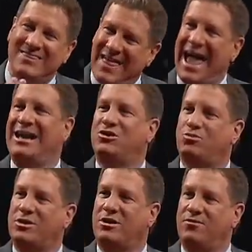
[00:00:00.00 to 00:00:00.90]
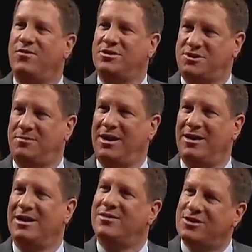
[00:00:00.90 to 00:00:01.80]
that is what convinced
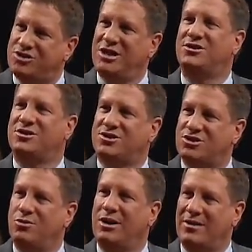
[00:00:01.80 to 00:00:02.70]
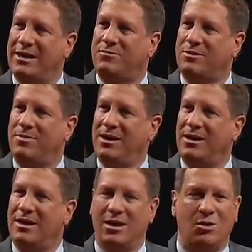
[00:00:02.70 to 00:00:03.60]
me that Jesus is who he claimed to be.